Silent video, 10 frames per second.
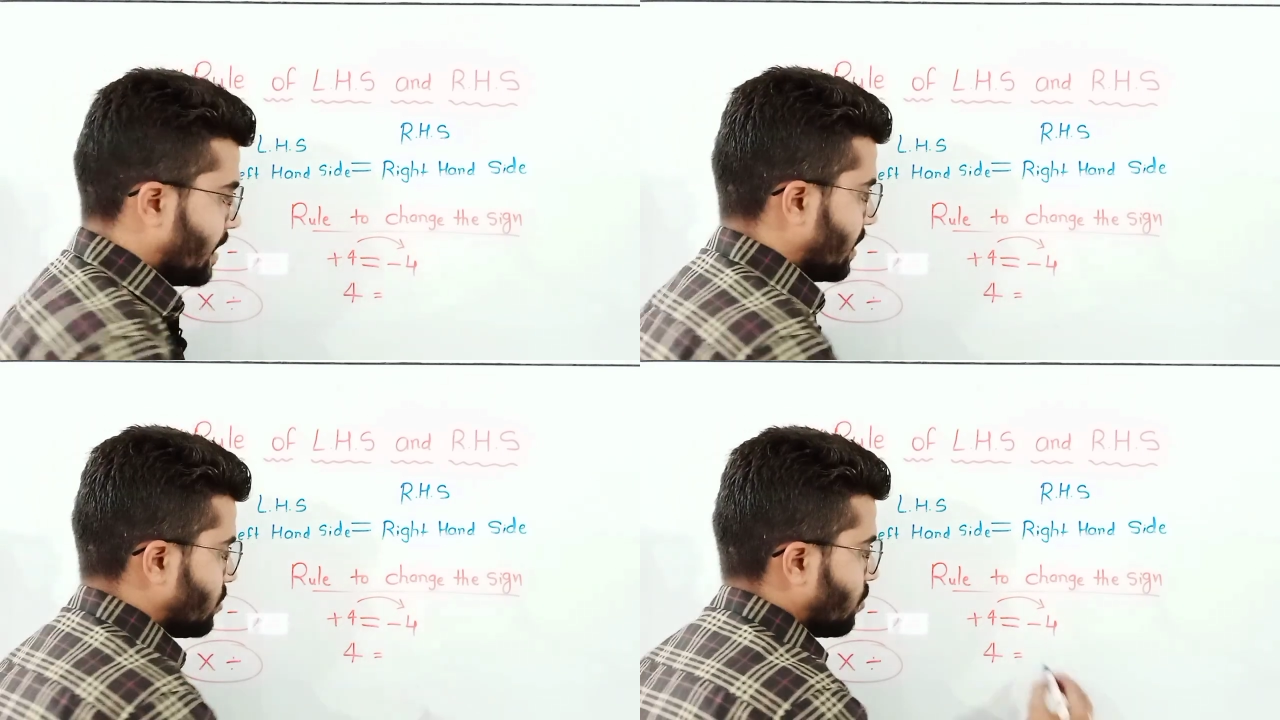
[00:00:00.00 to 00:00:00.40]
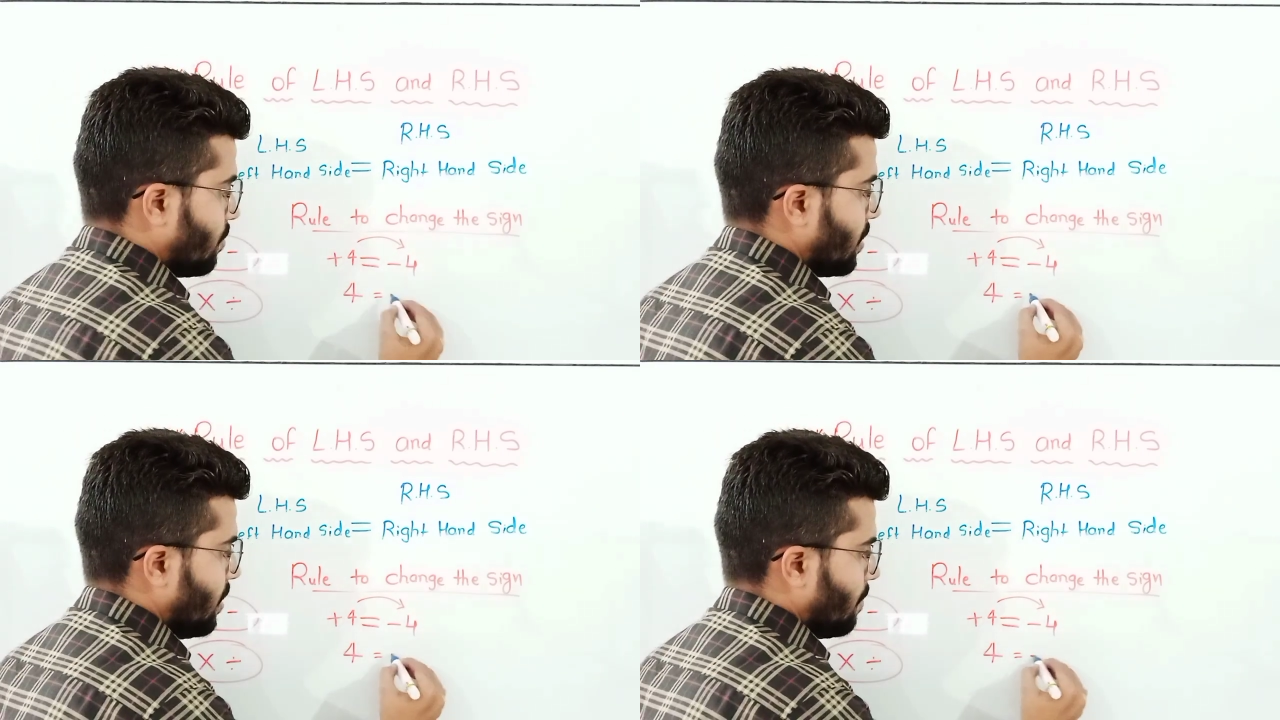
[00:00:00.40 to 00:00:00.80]
it
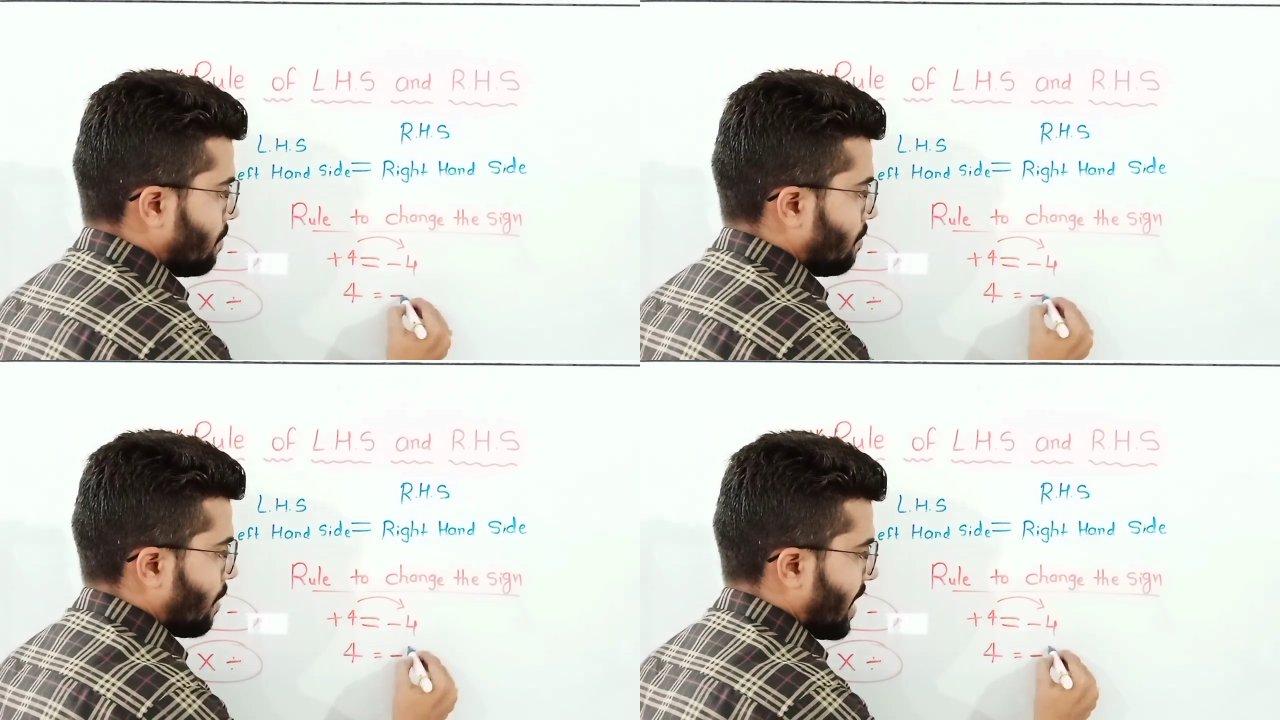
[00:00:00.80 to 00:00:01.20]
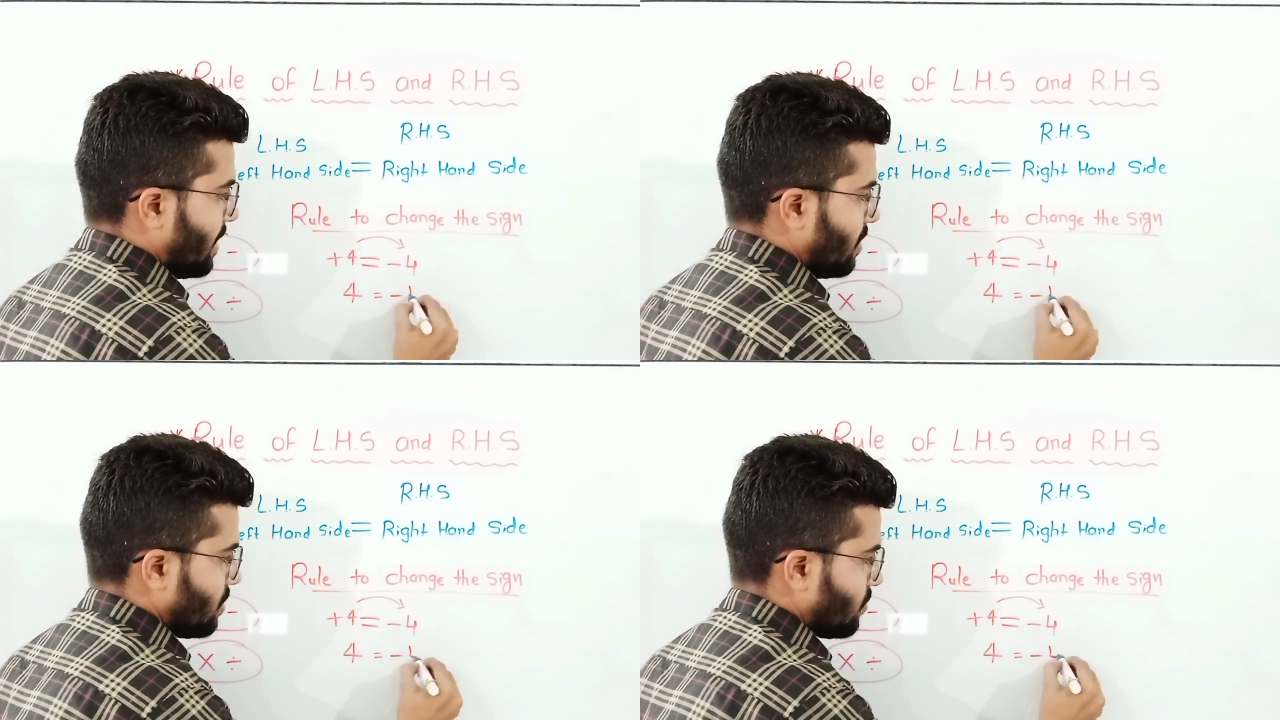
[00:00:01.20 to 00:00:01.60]
will be
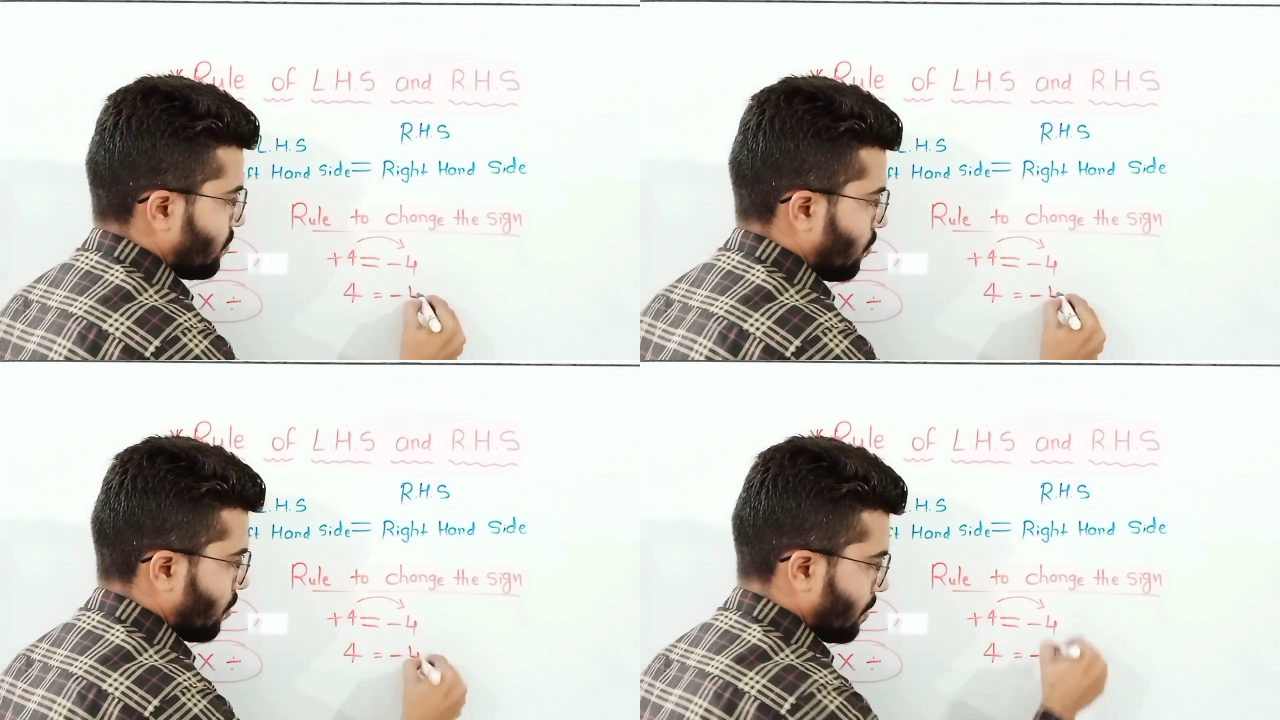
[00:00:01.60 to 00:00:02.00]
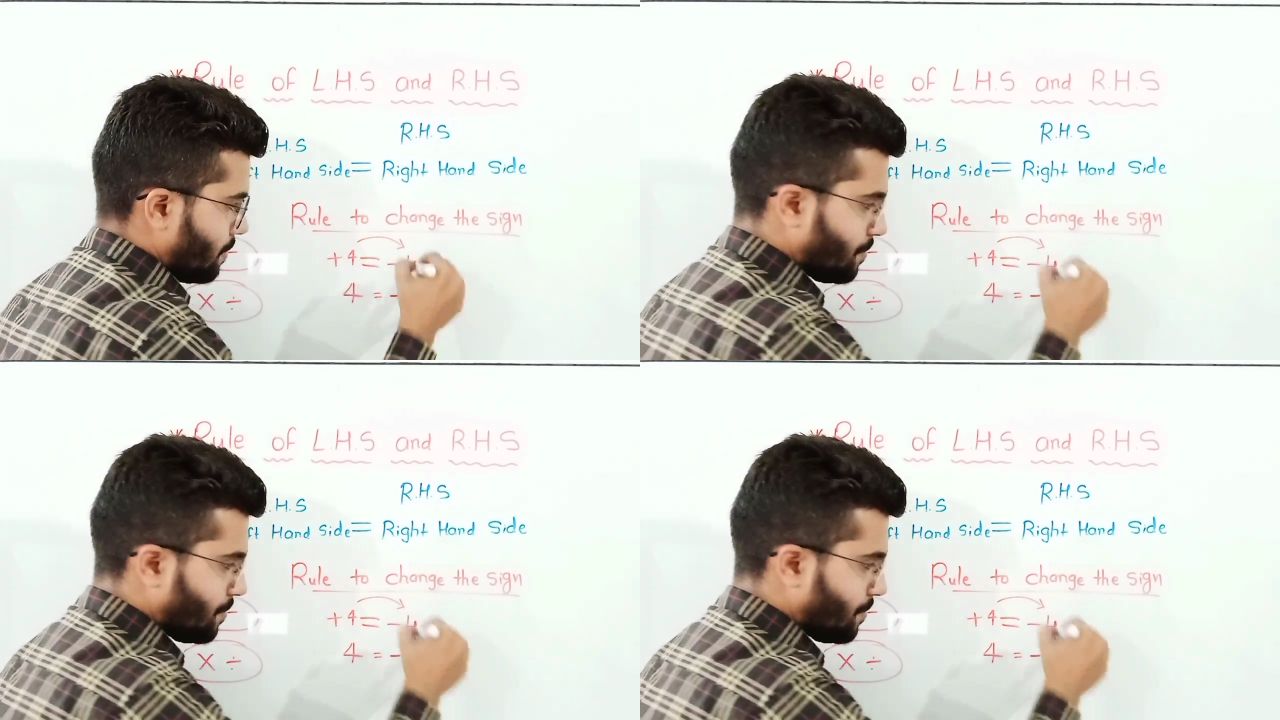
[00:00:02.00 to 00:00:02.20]
minus 4.